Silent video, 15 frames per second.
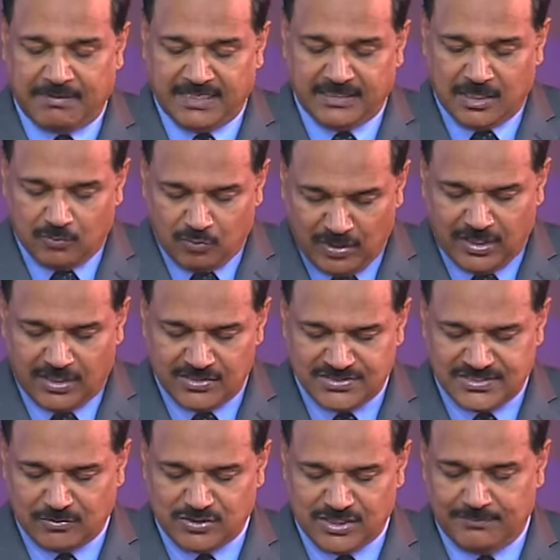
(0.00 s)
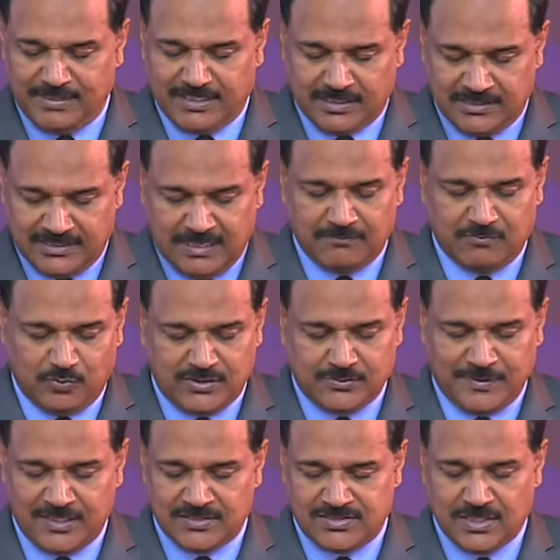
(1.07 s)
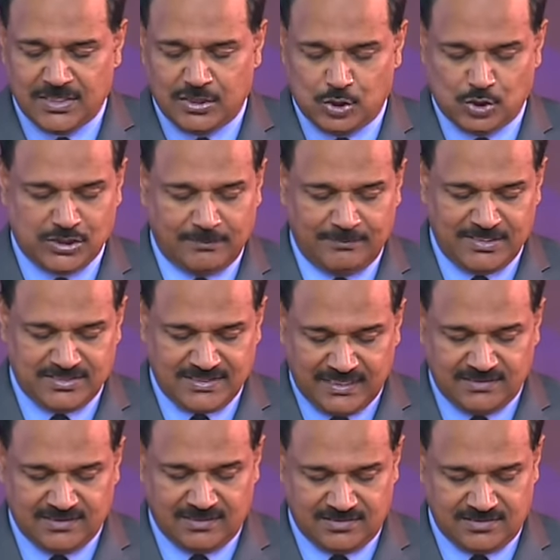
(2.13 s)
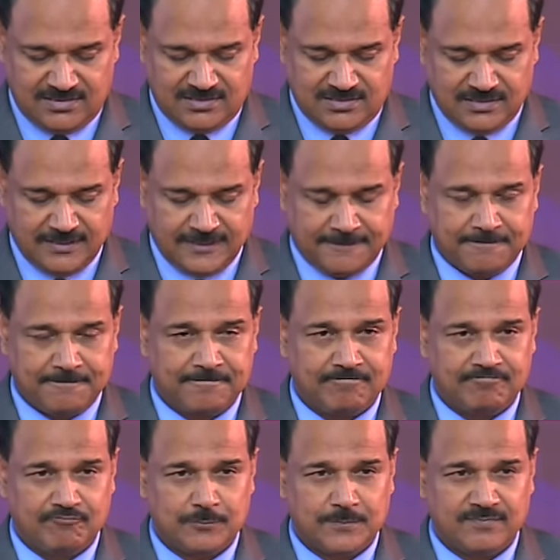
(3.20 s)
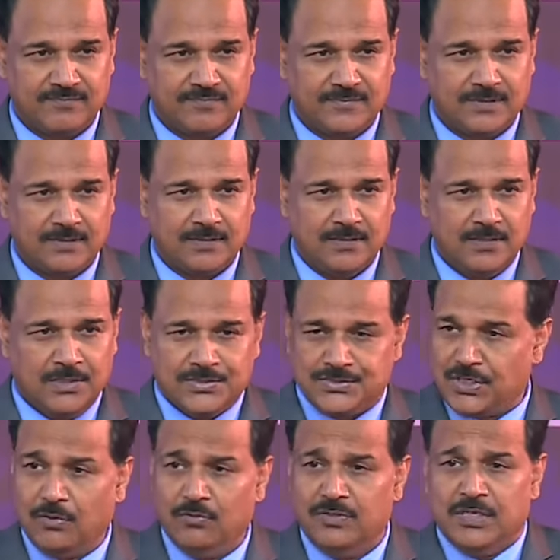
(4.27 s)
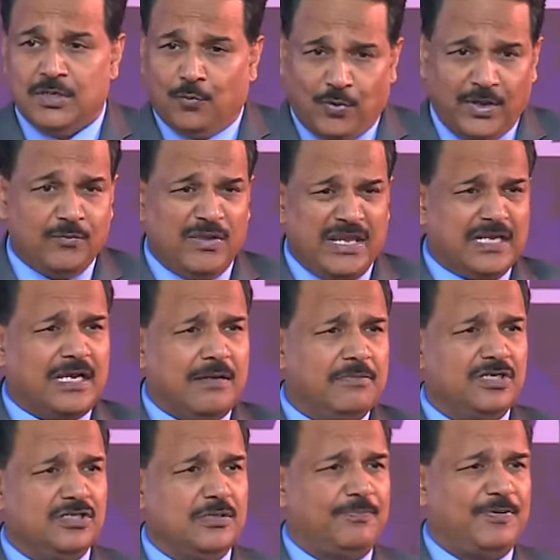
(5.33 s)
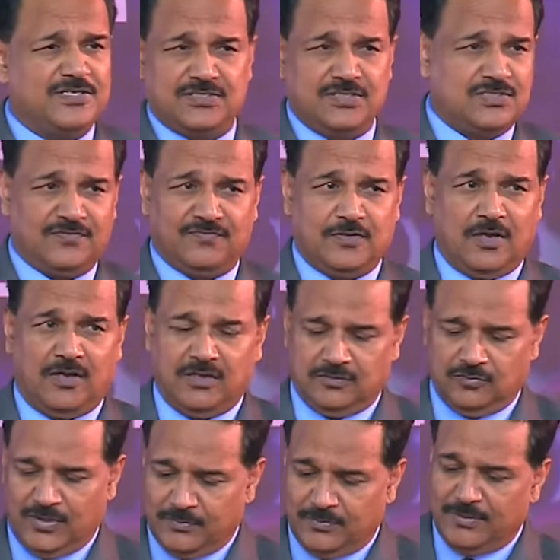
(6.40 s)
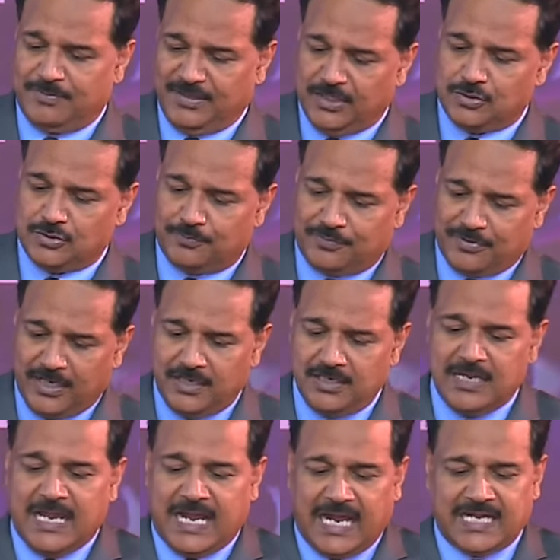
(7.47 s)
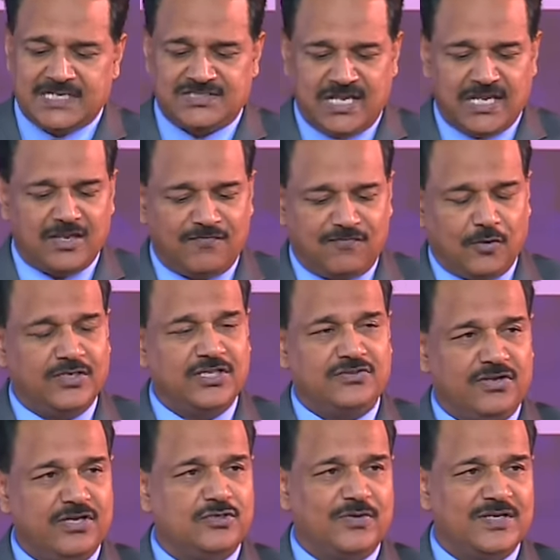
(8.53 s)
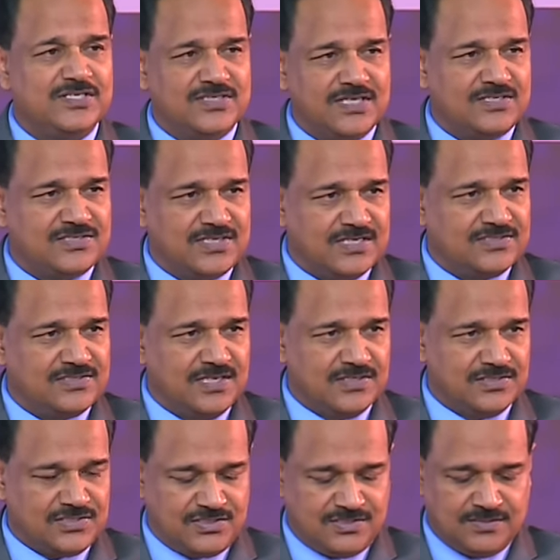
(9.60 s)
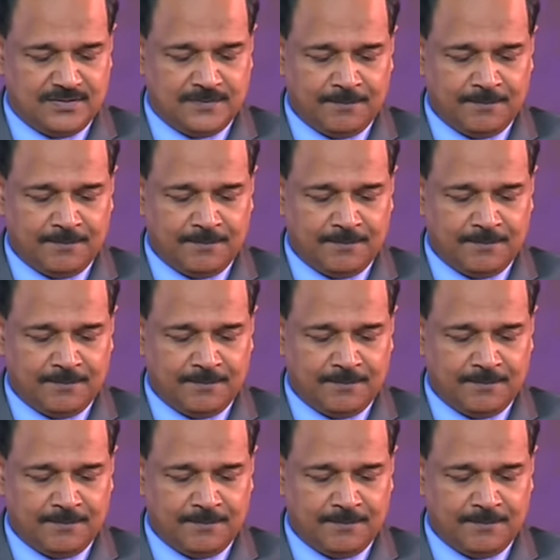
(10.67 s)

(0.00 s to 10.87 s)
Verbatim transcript: by thy words thou shalt be condemned, which means you shall be sentenced. So when we come into the presence of God, when we begin to pray, Isaiah forty-three twenty-six says this,